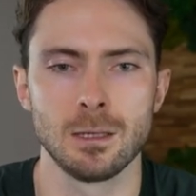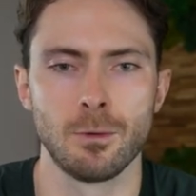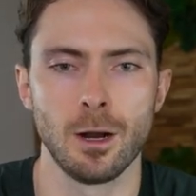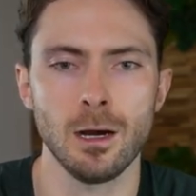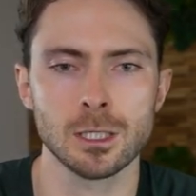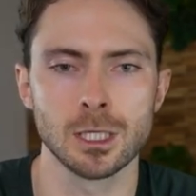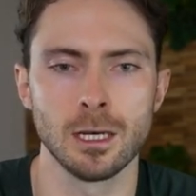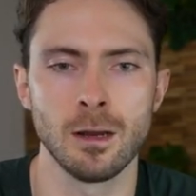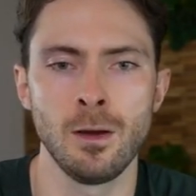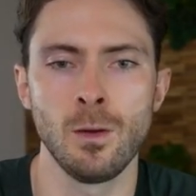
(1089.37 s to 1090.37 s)
to
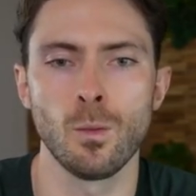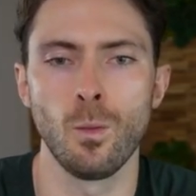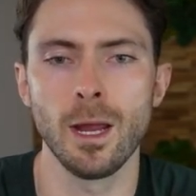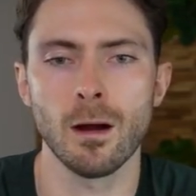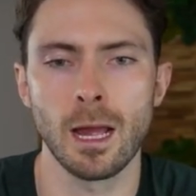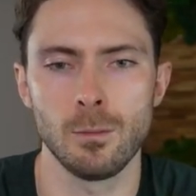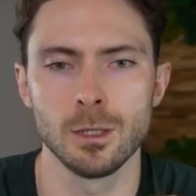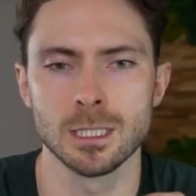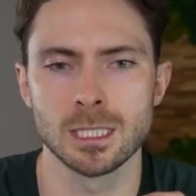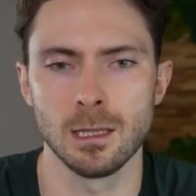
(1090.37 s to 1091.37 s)
production, we are able
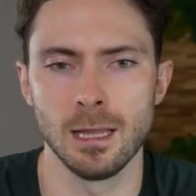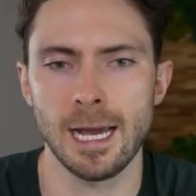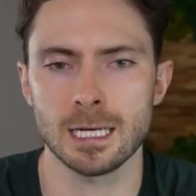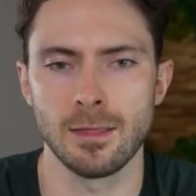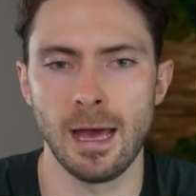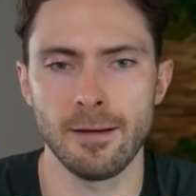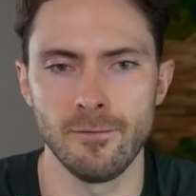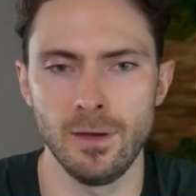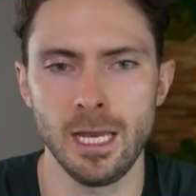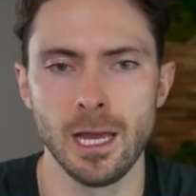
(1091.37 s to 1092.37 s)
to select that
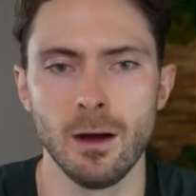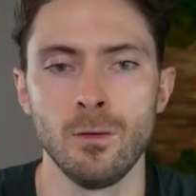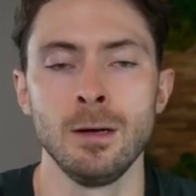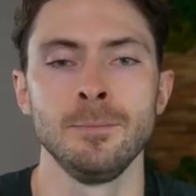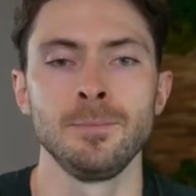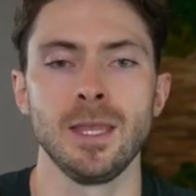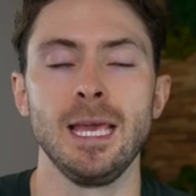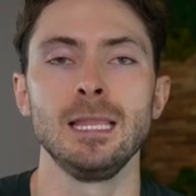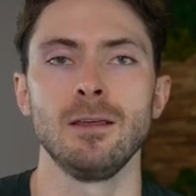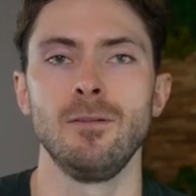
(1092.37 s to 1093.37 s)
video
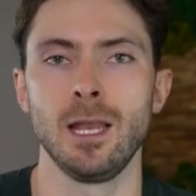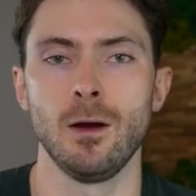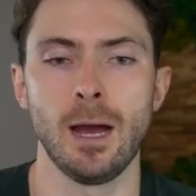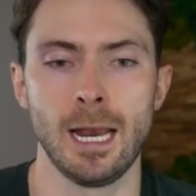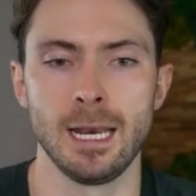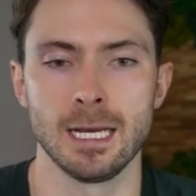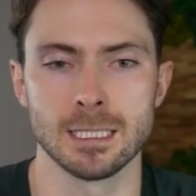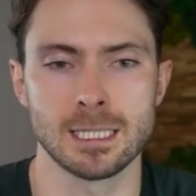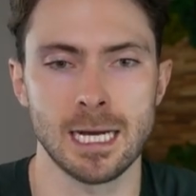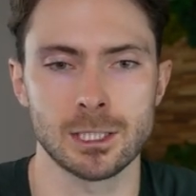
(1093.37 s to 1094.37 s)
in the video editing
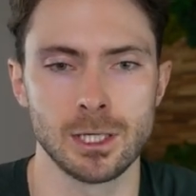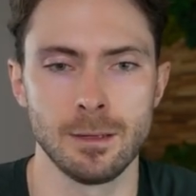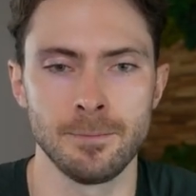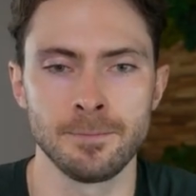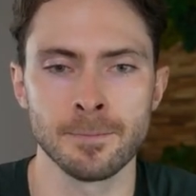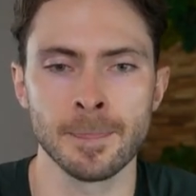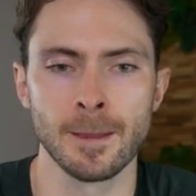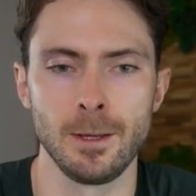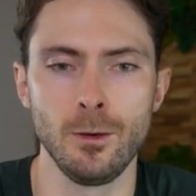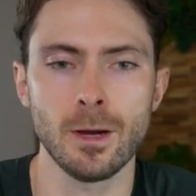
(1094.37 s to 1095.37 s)
section.
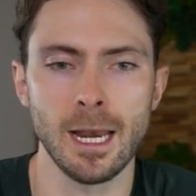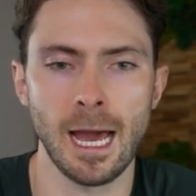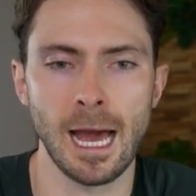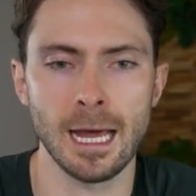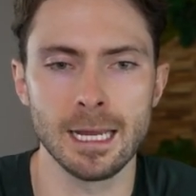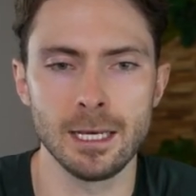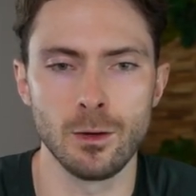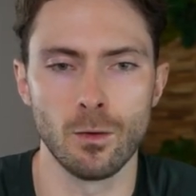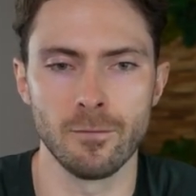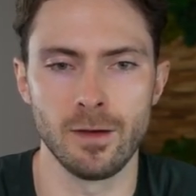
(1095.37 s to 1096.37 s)
You can add in
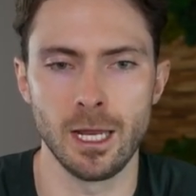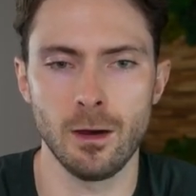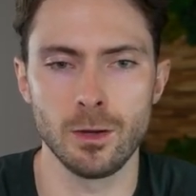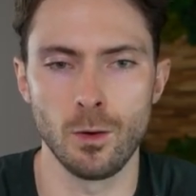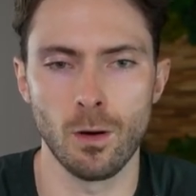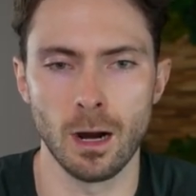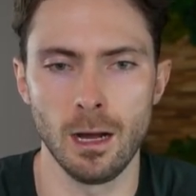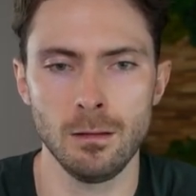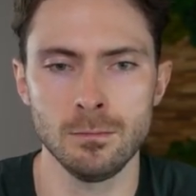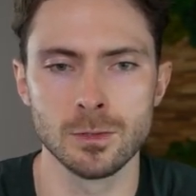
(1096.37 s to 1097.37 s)
your video
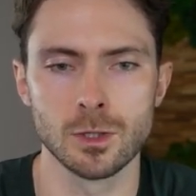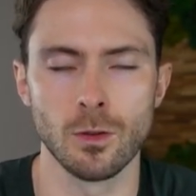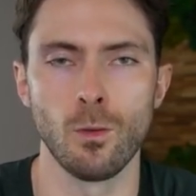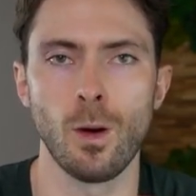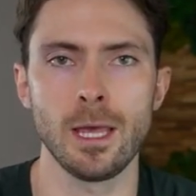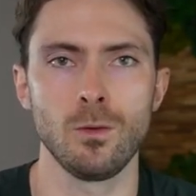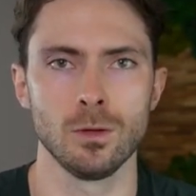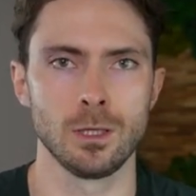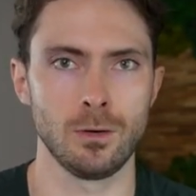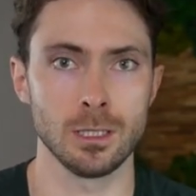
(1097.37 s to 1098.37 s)
URL. So the way you
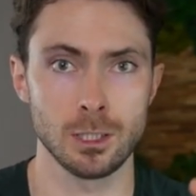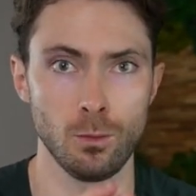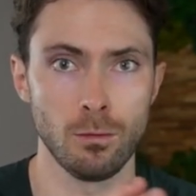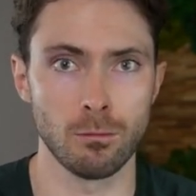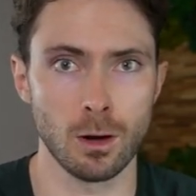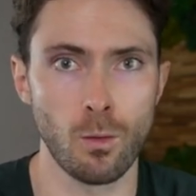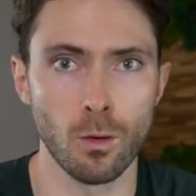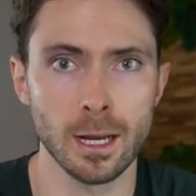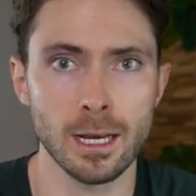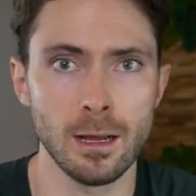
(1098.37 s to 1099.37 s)
will do it is you will
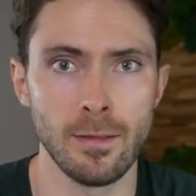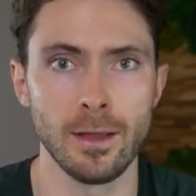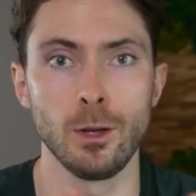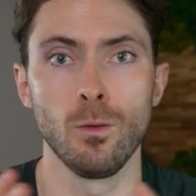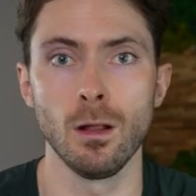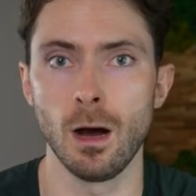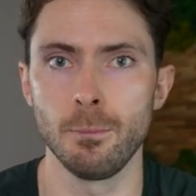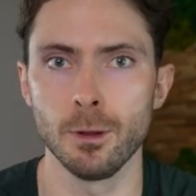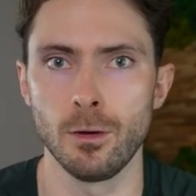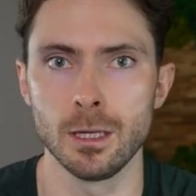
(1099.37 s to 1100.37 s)
record it and then you will
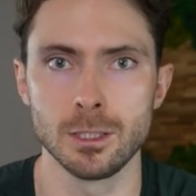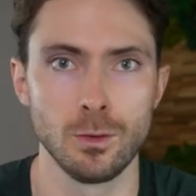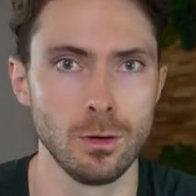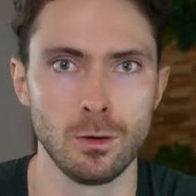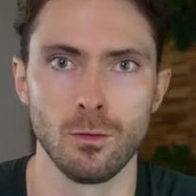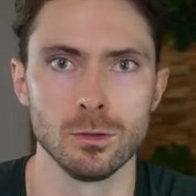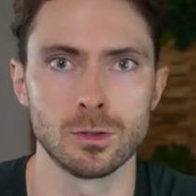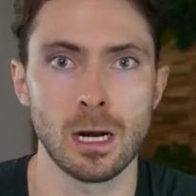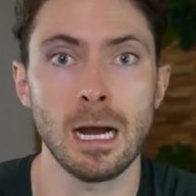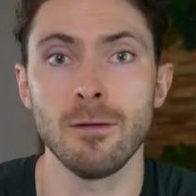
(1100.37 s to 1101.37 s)
upload it to a Google
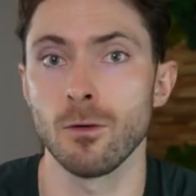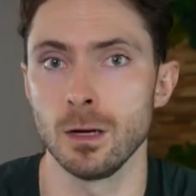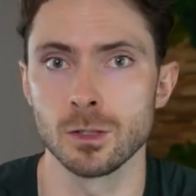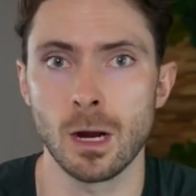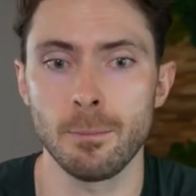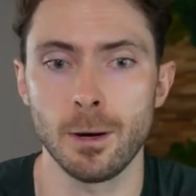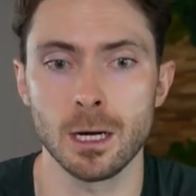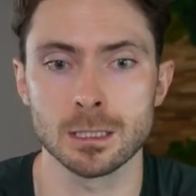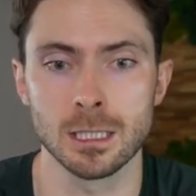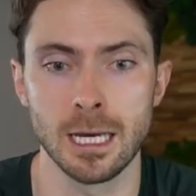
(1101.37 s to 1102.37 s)
Drive or a
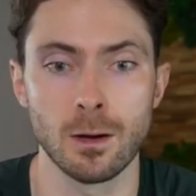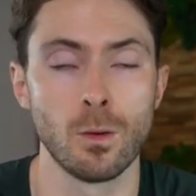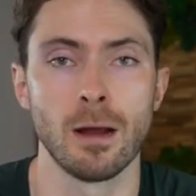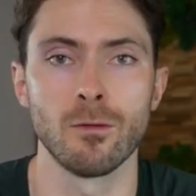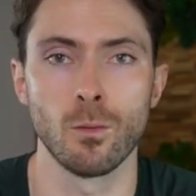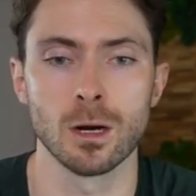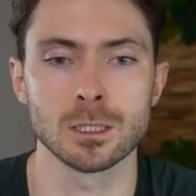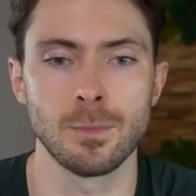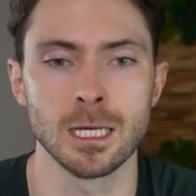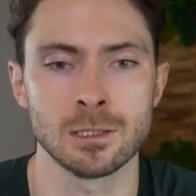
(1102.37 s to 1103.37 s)
Dropbox link, whatever
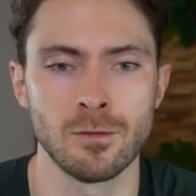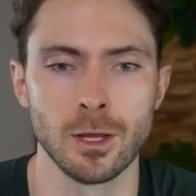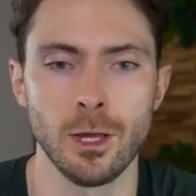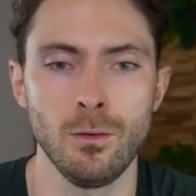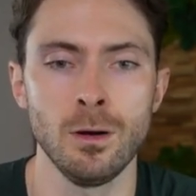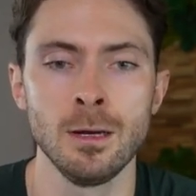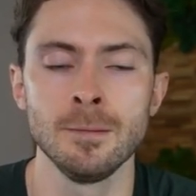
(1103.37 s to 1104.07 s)
works best for you.